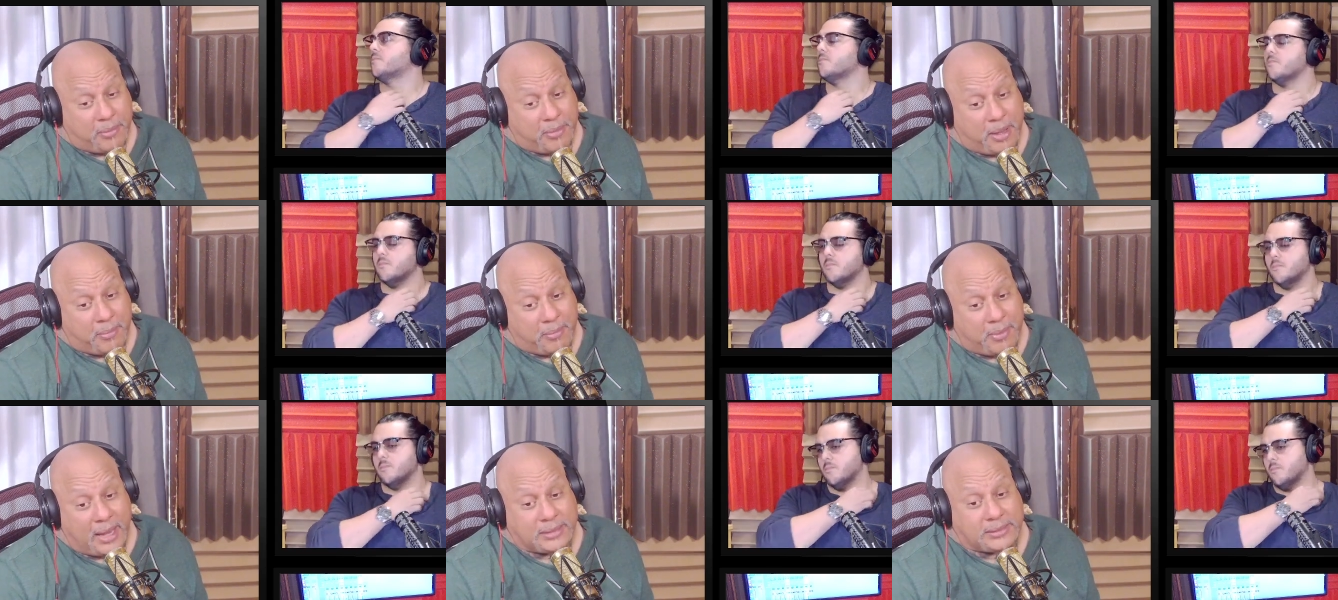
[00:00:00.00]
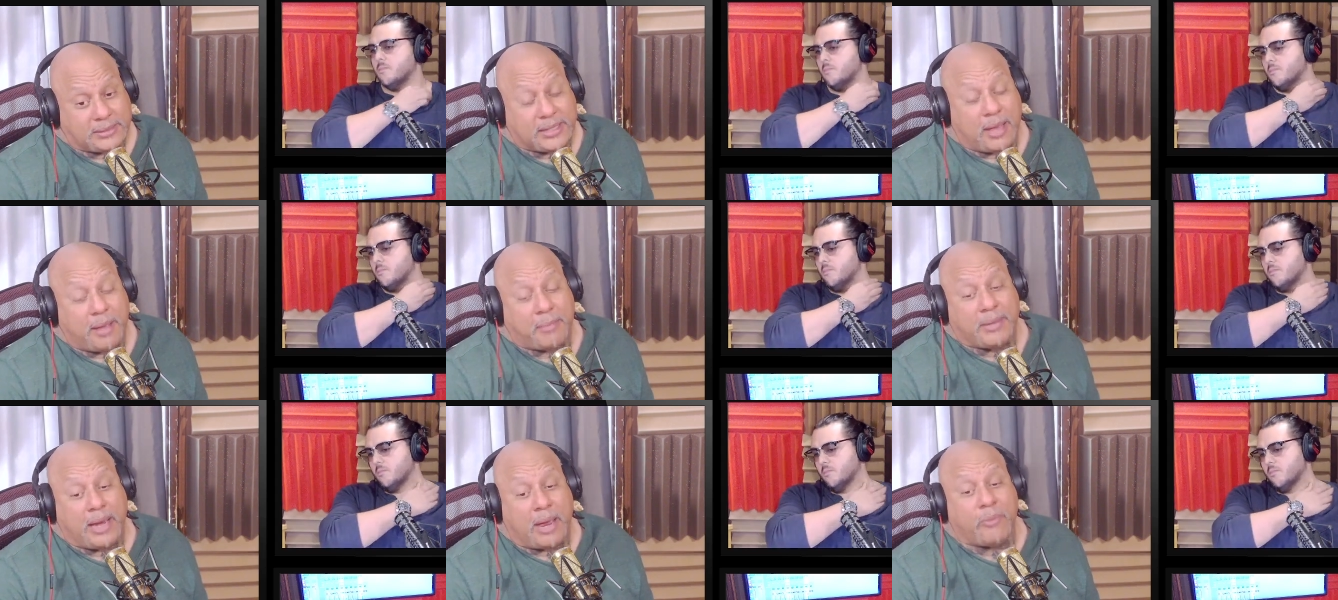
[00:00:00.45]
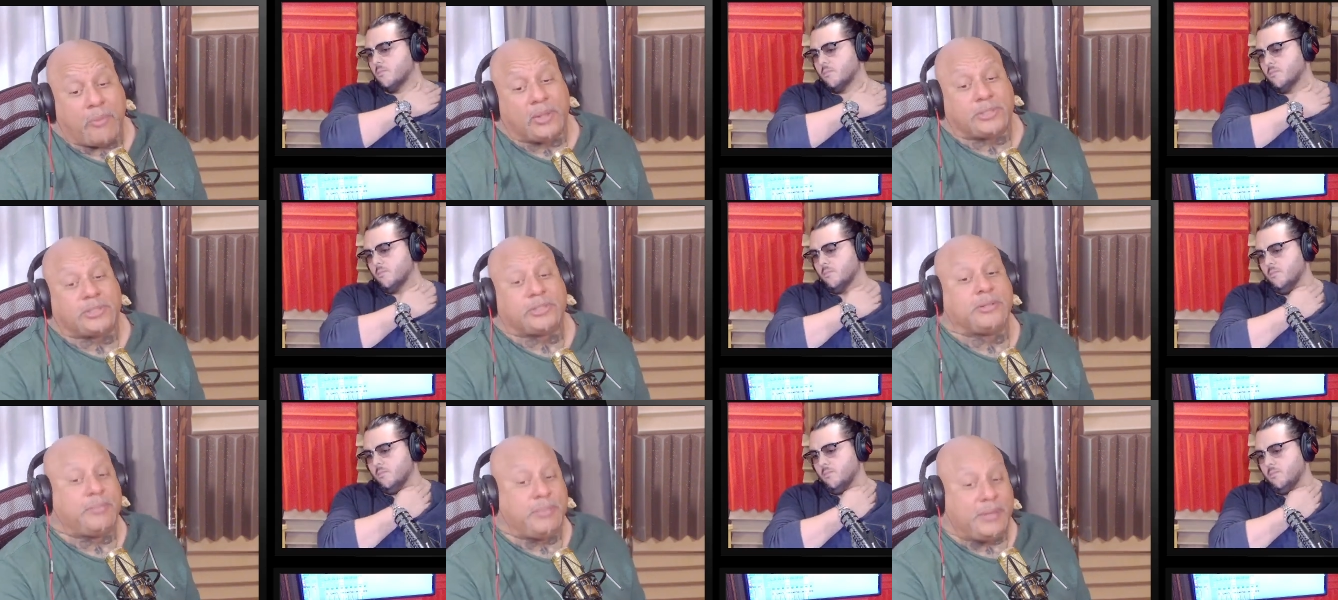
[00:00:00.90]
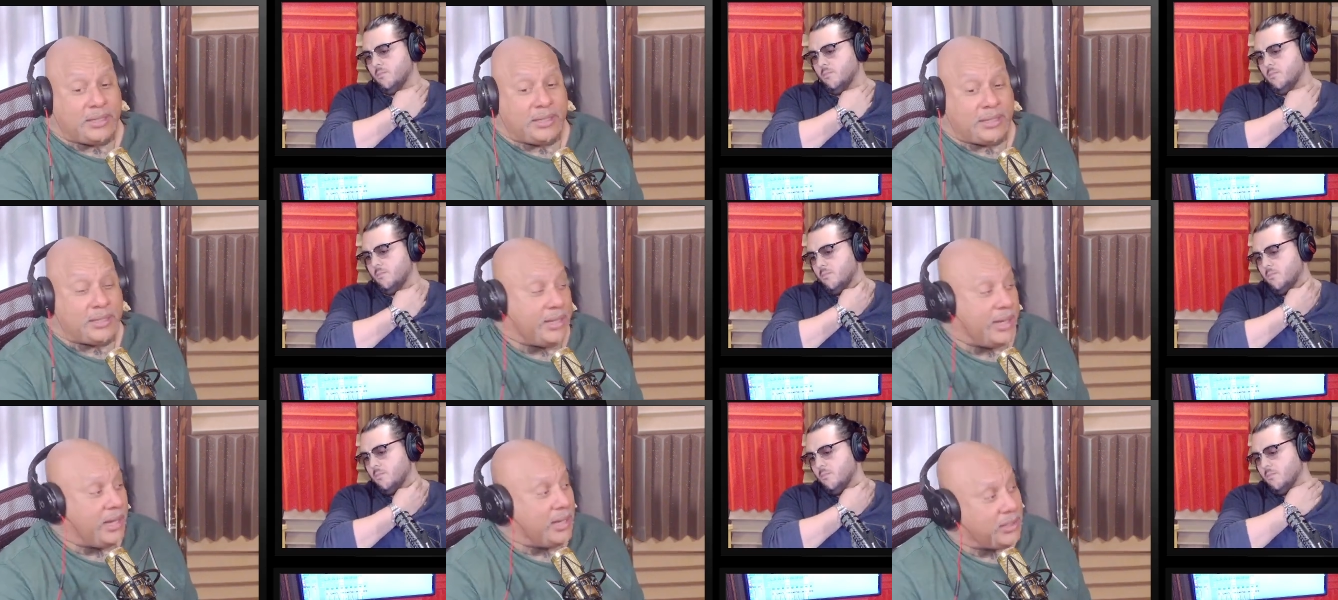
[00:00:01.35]
Speaker 1: time, and I want you to be clear to
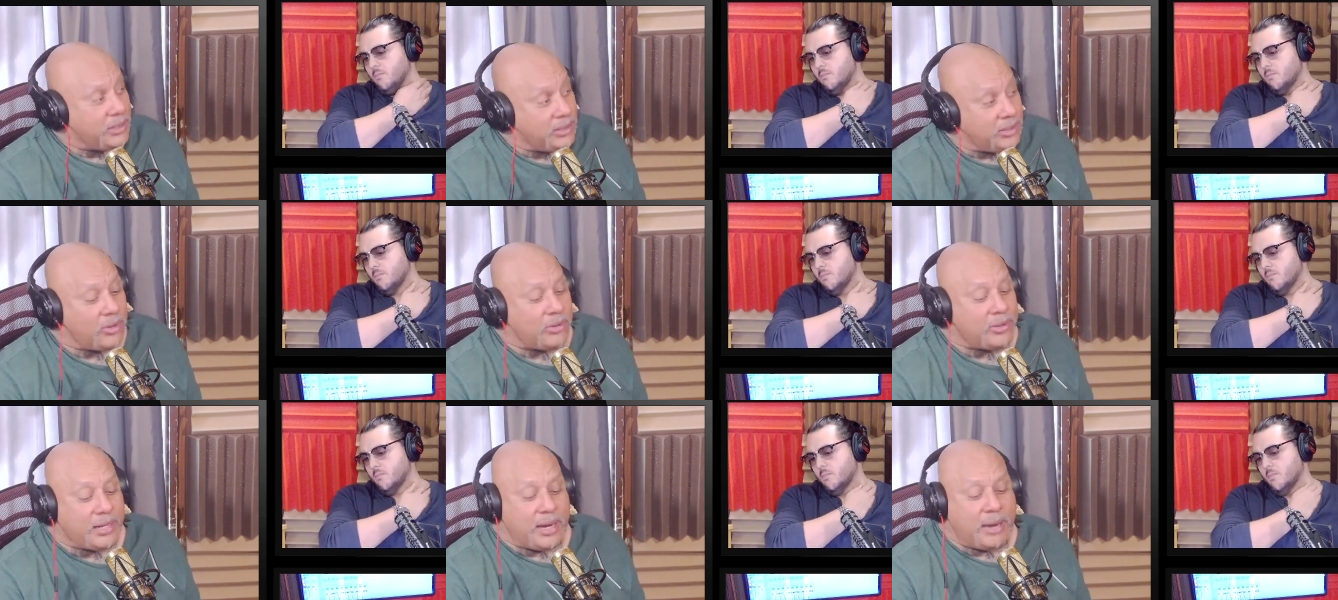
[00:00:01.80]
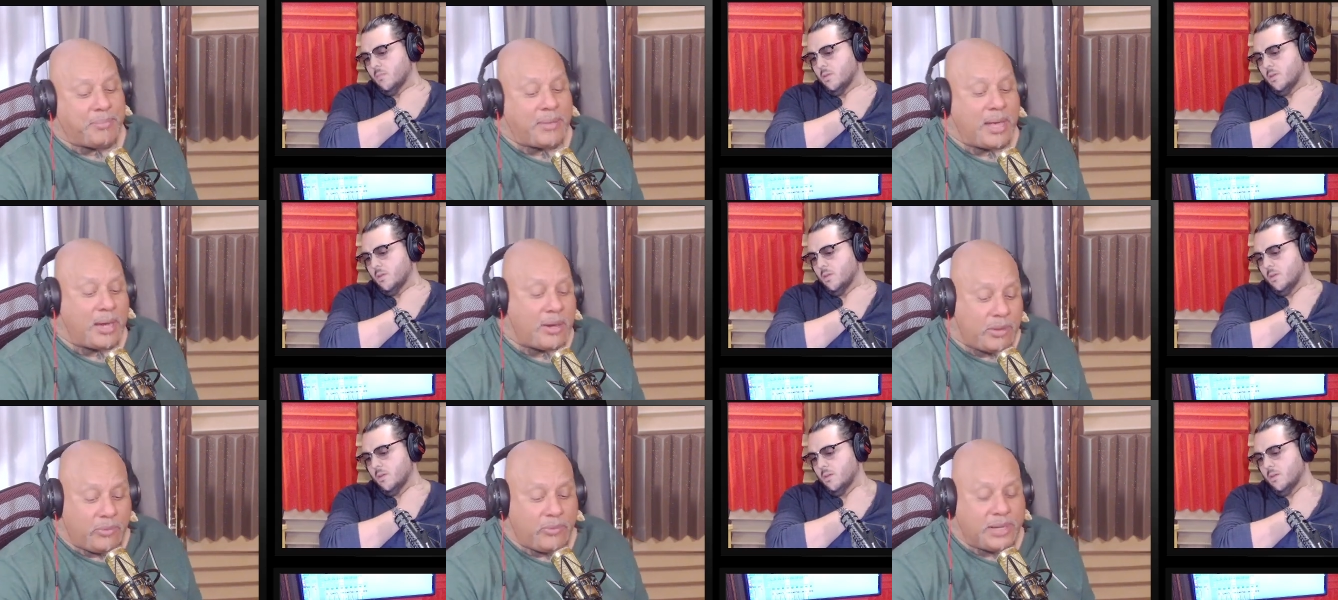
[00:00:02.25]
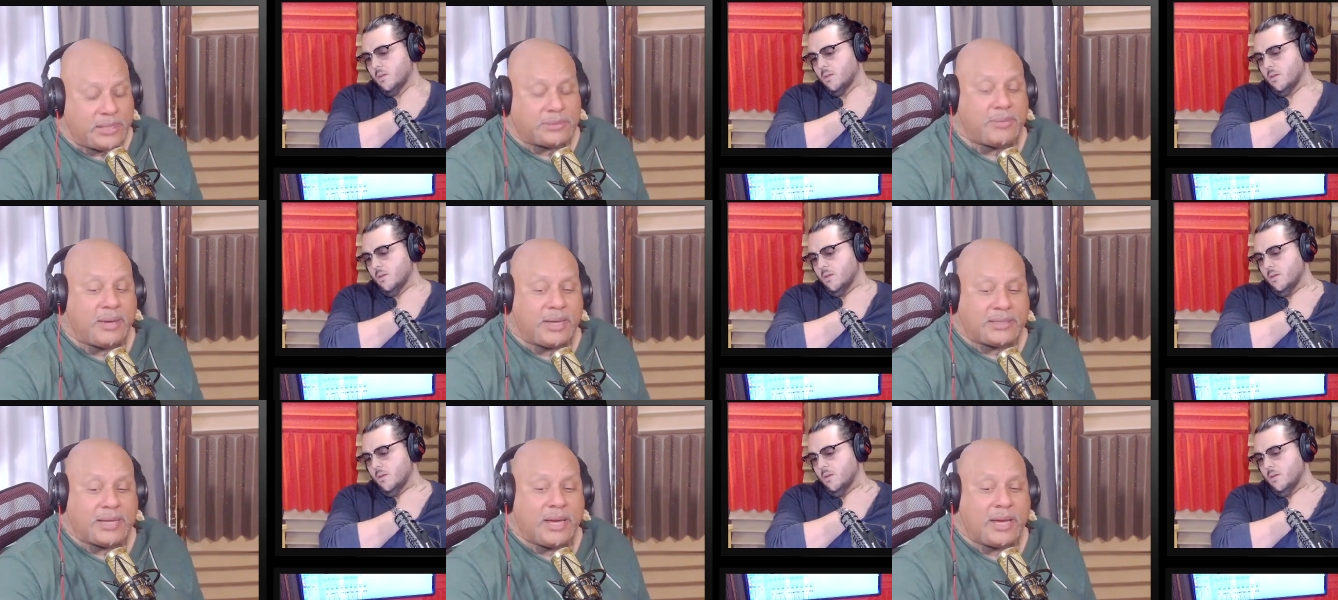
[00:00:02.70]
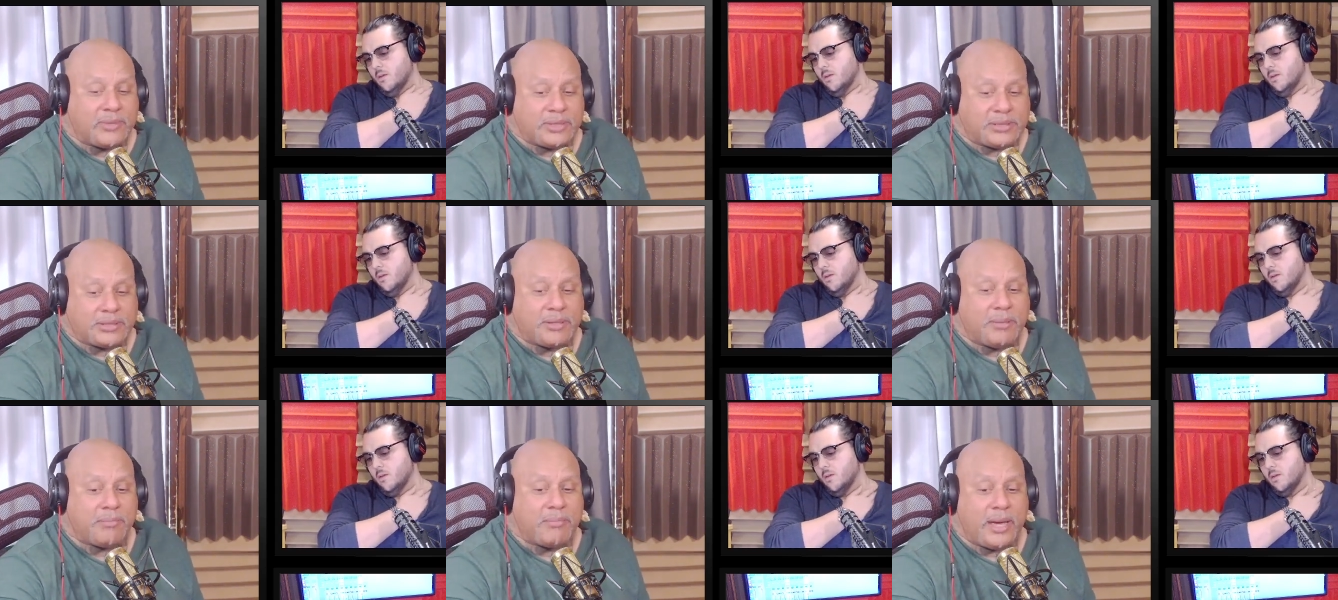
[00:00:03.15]
know that I'm not going to waste my time with somebody
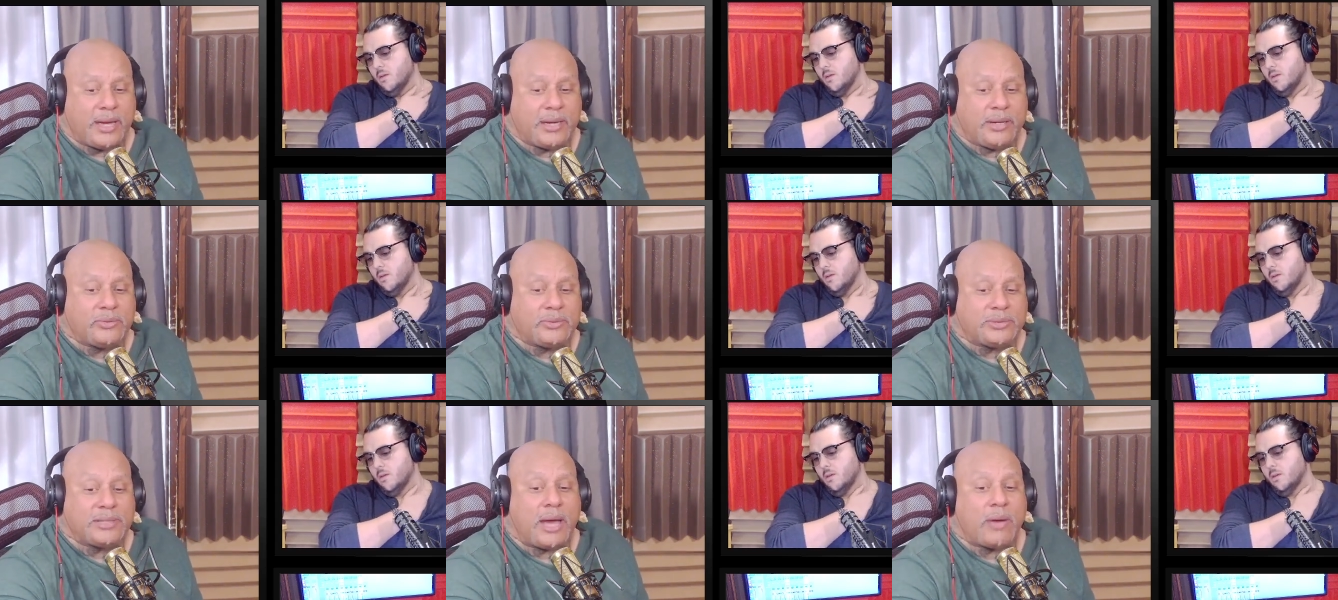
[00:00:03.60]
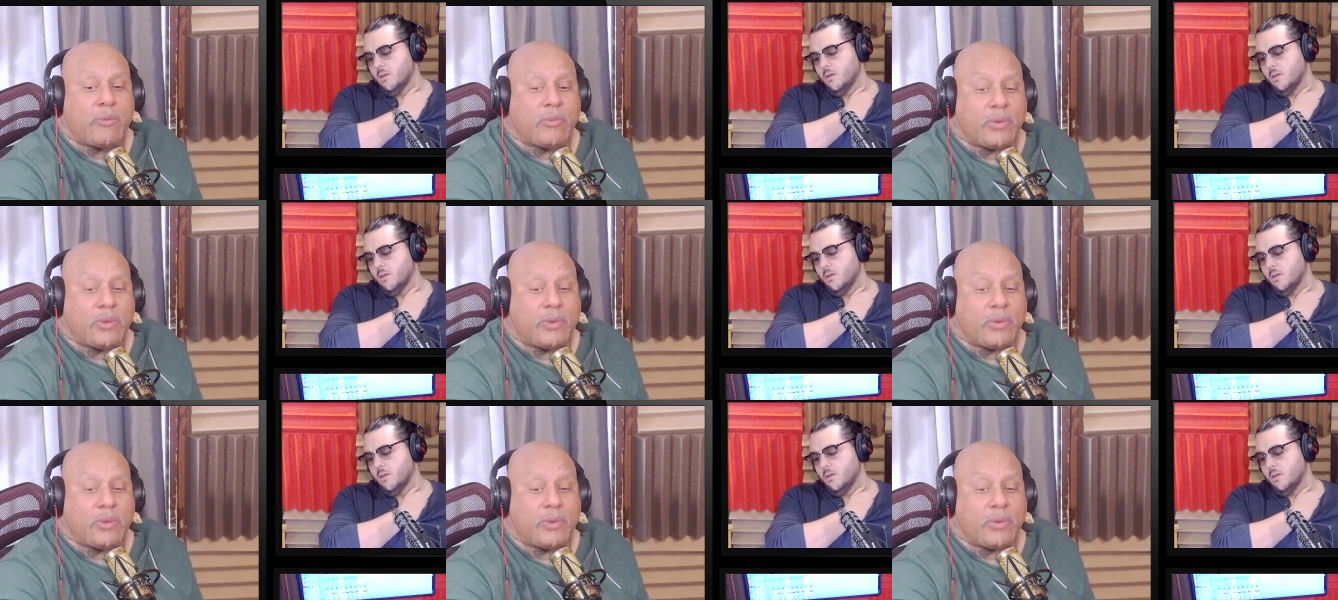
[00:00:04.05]
who's not worth my